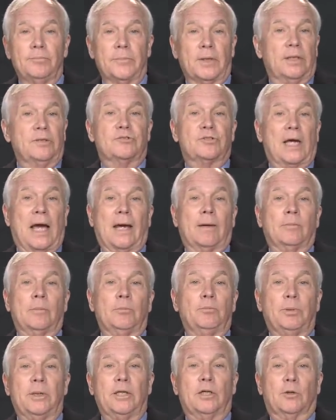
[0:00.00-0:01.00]
And
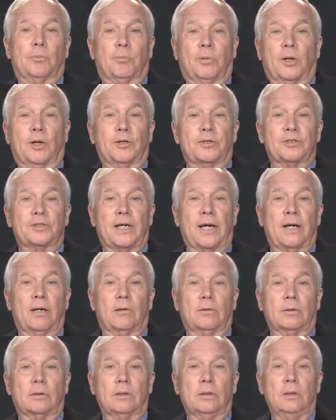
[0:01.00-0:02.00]
Simon Peter blurts
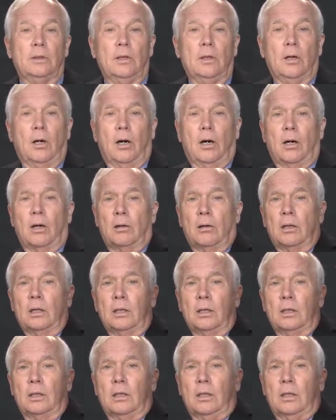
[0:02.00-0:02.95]
out, oh,